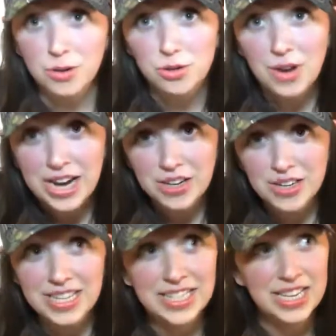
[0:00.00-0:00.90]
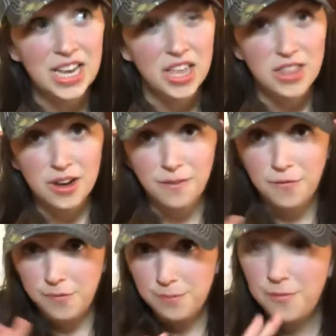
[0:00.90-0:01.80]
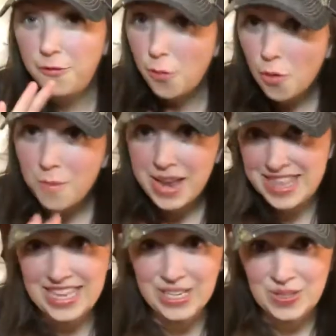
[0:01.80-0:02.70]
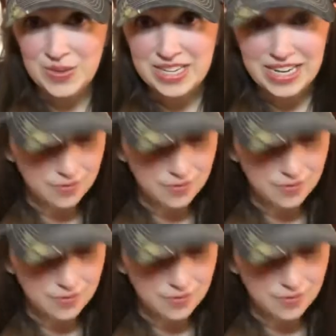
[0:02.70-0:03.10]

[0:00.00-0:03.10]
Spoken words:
dried goods, there are four main things you need. Of